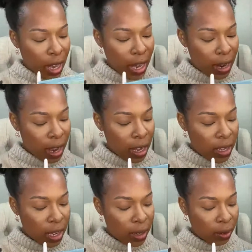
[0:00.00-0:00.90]
and that
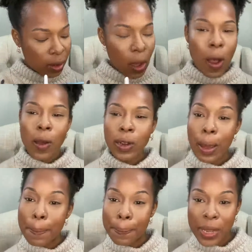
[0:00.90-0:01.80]
shade is called
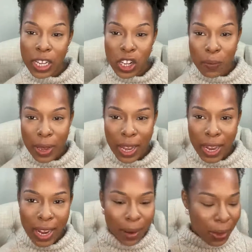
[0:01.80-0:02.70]
Beach
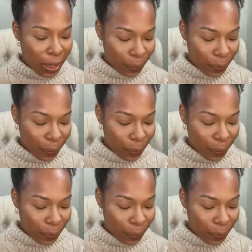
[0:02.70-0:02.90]
Babe,